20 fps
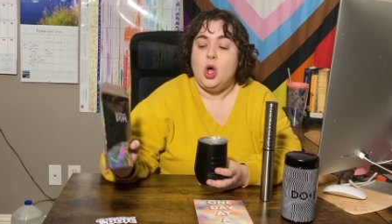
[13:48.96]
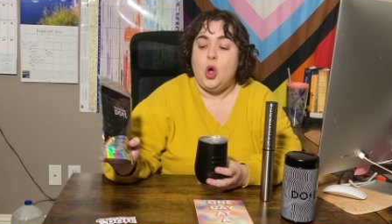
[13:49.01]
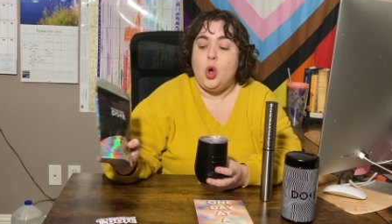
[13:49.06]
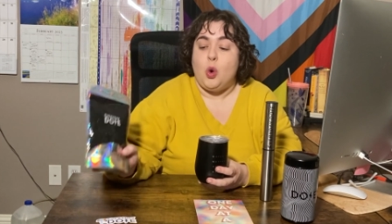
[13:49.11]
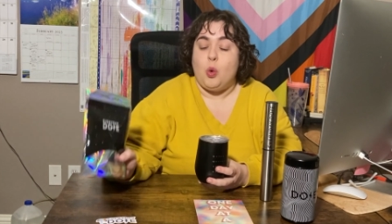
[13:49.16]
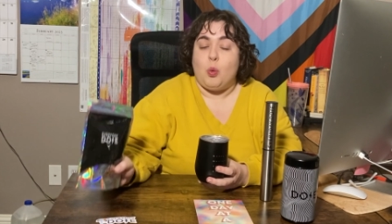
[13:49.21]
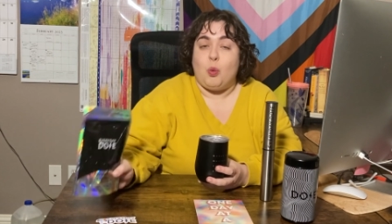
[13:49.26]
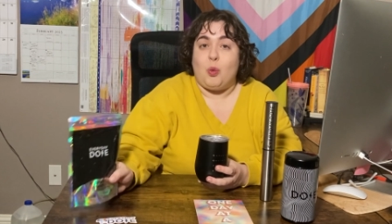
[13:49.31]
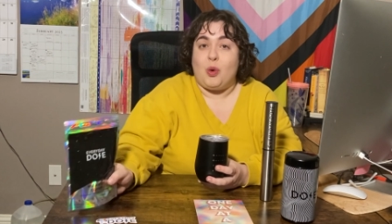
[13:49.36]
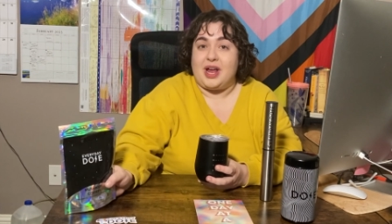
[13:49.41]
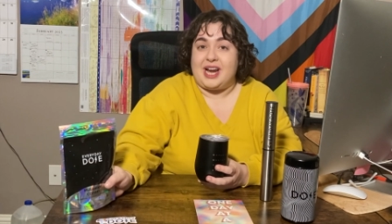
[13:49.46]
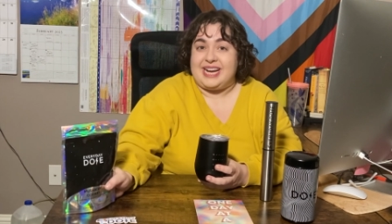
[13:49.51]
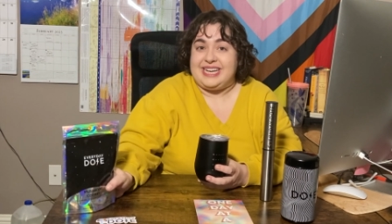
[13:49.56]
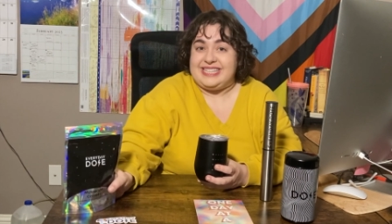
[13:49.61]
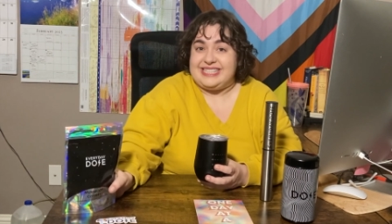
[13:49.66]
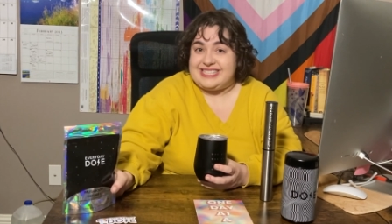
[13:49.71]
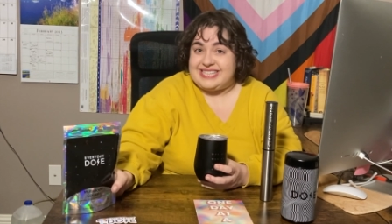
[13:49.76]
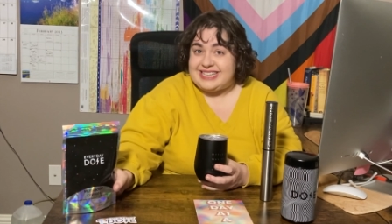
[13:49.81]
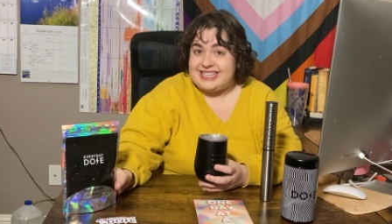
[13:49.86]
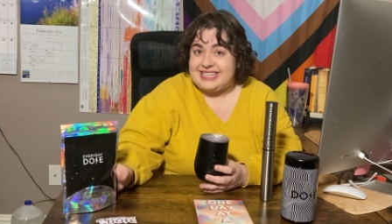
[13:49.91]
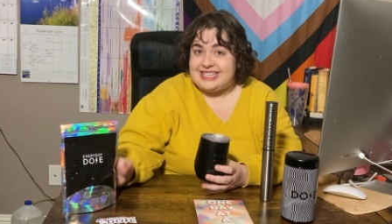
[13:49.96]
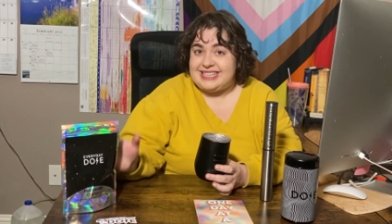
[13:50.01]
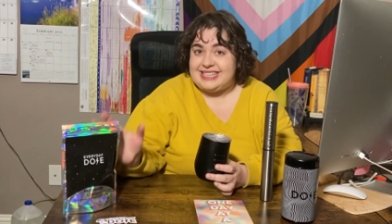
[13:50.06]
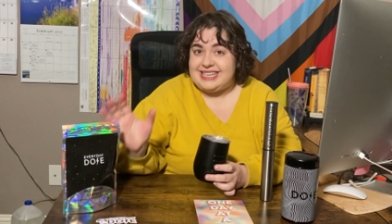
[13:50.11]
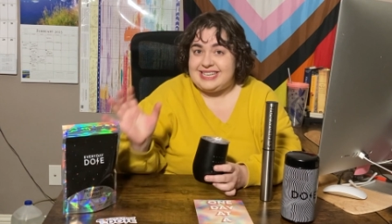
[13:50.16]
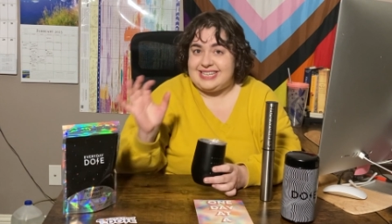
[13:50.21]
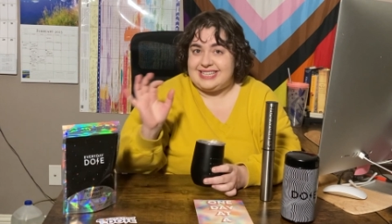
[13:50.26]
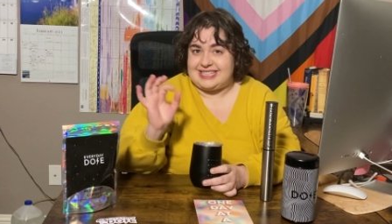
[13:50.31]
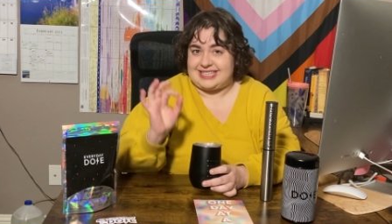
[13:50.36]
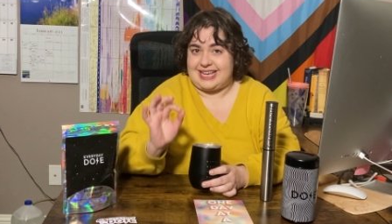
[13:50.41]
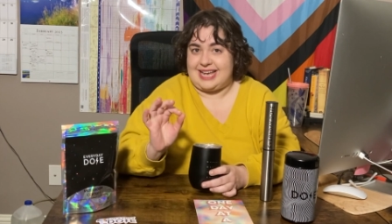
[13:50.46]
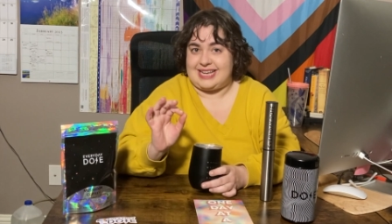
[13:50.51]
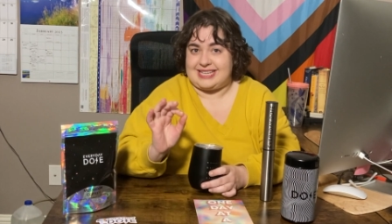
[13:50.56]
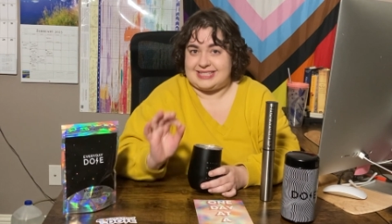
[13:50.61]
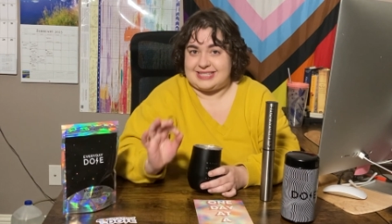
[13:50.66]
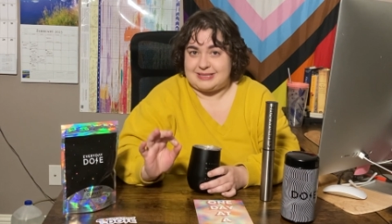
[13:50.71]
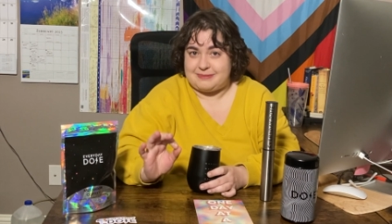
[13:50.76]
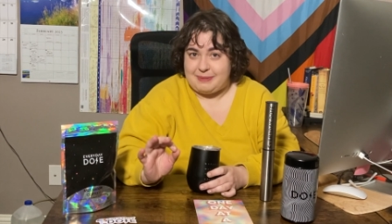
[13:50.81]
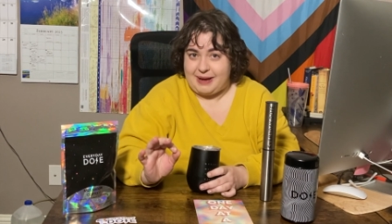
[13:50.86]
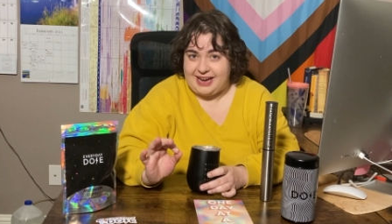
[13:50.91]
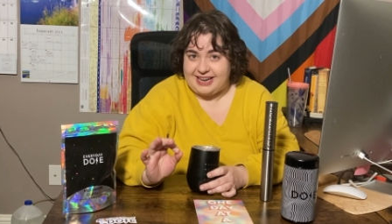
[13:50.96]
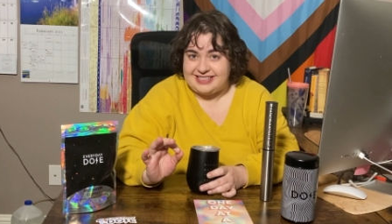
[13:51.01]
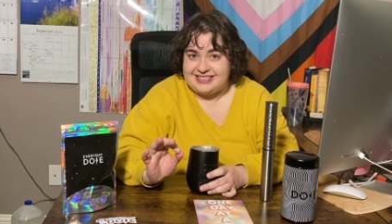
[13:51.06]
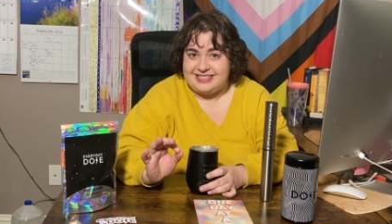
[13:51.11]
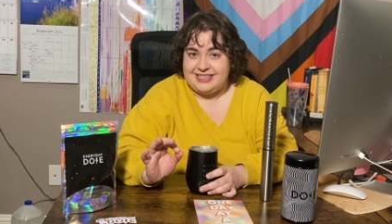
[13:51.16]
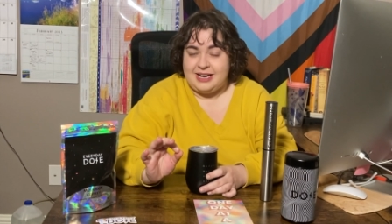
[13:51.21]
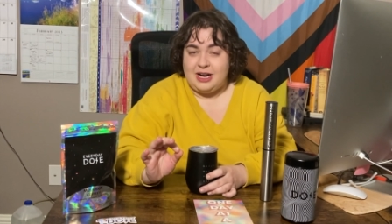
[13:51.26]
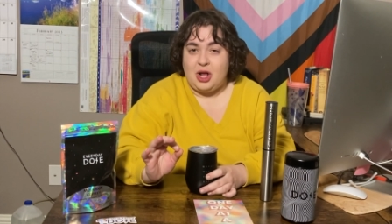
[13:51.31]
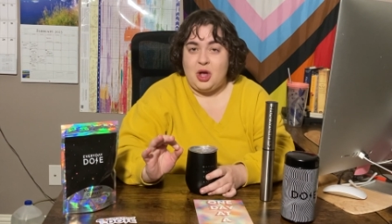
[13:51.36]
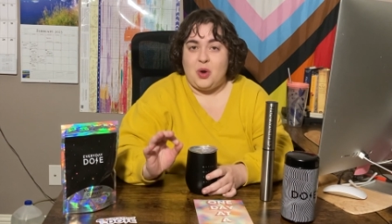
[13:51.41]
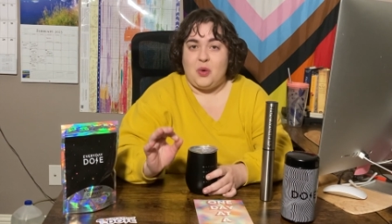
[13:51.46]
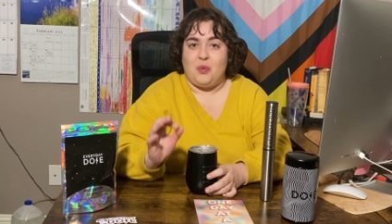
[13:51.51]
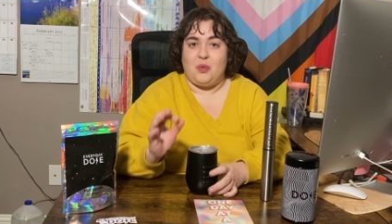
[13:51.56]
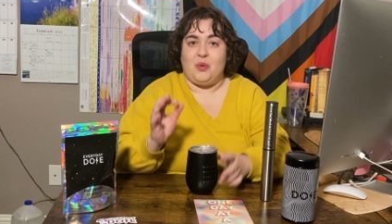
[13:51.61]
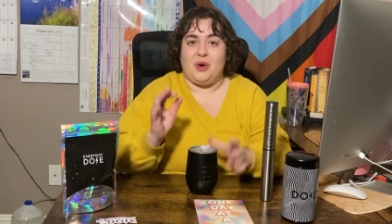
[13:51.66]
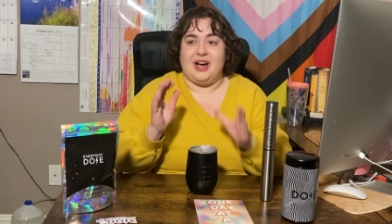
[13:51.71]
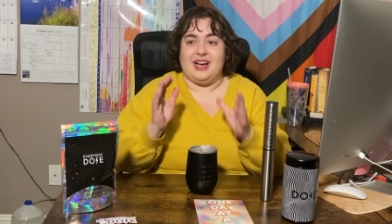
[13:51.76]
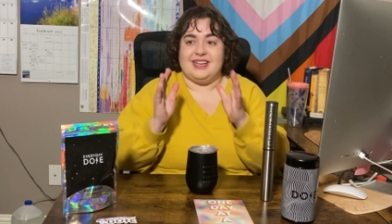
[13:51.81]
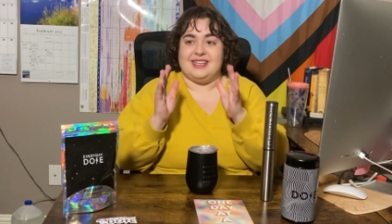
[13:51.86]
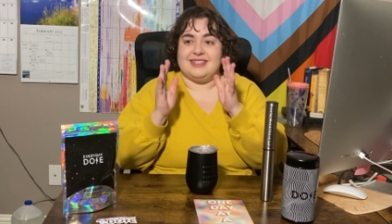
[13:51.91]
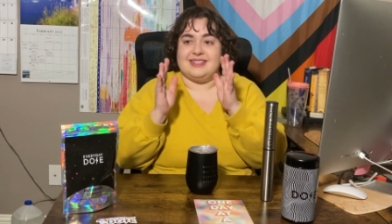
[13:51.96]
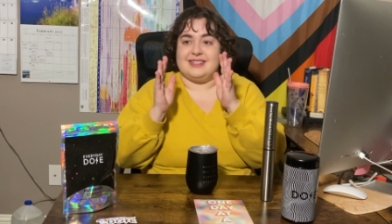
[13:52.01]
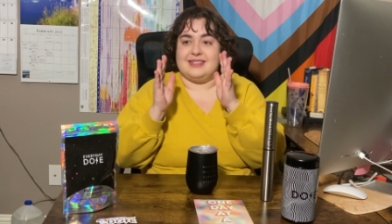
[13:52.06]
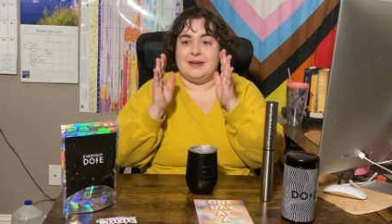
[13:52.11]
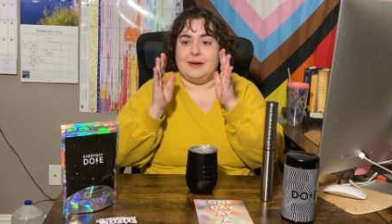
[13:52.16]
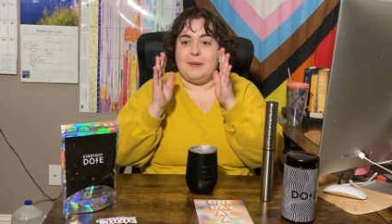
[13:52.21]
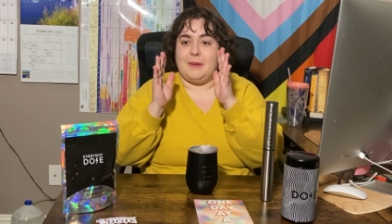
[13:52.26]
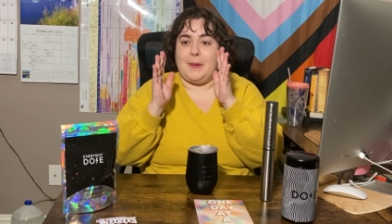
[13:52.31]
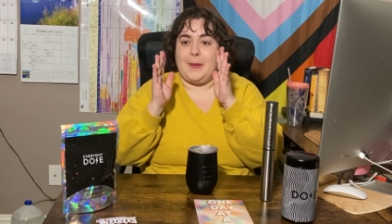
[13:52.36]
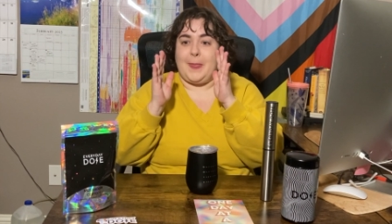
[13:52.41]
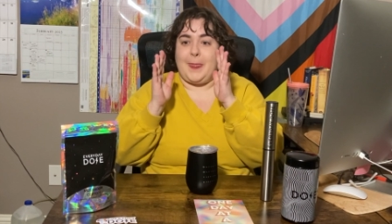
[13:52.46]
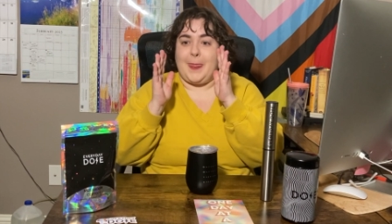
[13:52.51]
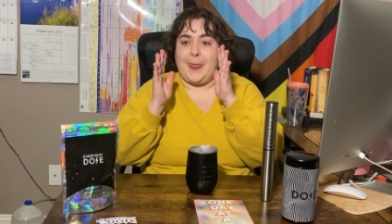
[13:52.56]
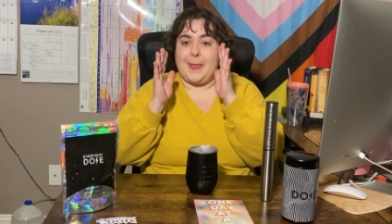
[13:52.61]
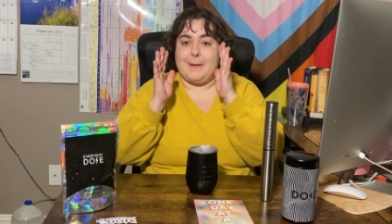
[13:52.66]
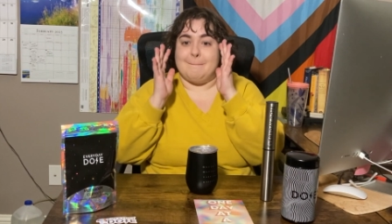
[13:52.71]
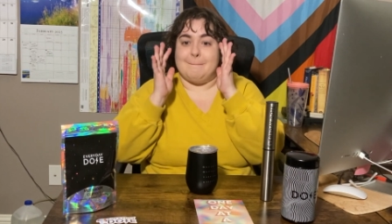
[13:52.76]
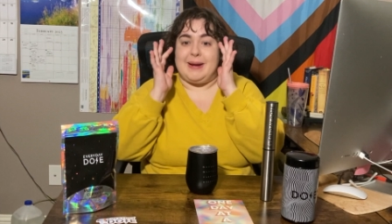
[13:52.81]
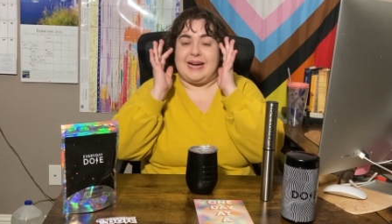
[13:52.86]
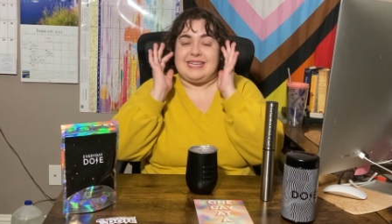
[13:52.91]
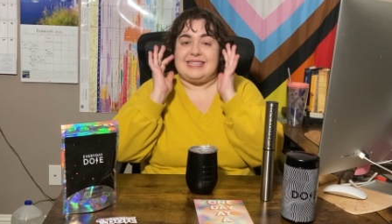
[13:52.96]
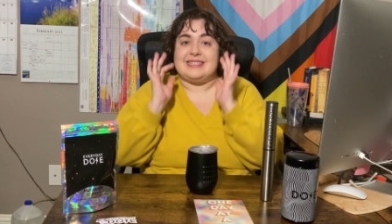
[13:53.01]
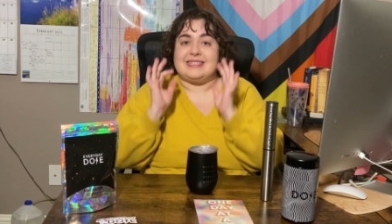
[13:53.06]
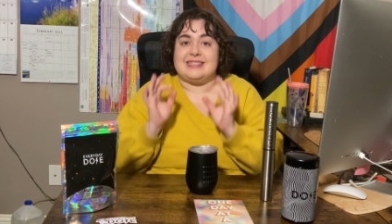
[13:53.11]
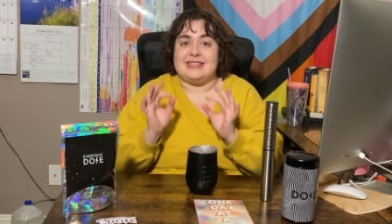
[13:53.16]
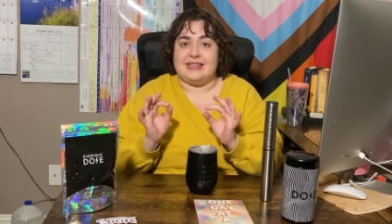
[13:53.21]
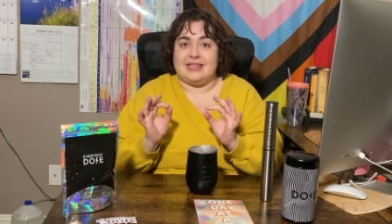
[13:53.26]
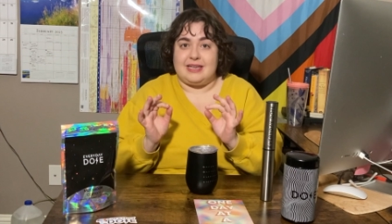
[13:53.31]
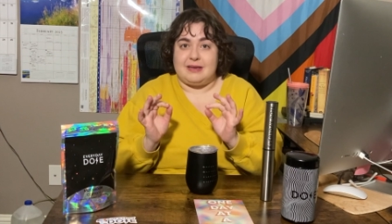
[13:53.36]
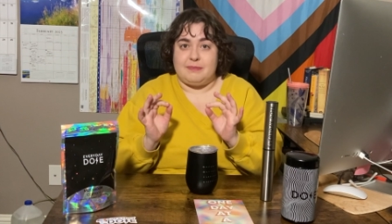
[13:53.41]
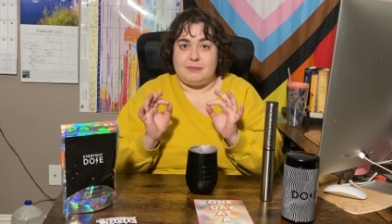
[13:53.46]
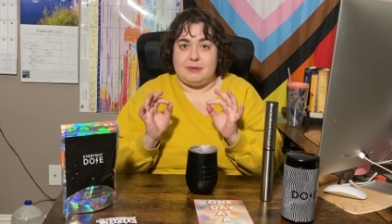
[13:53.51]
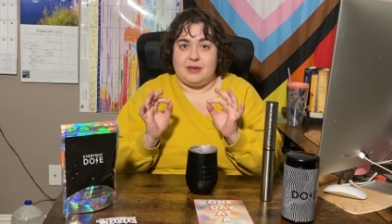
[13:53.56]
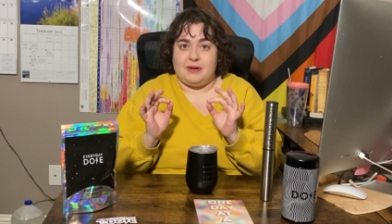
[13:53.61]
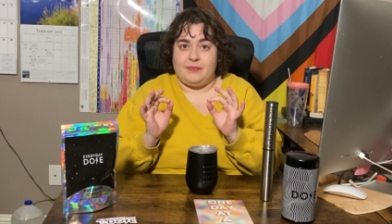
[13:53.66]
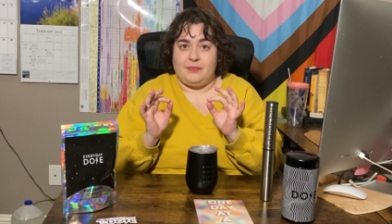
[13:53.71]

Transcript: What I didn't expect was my sleep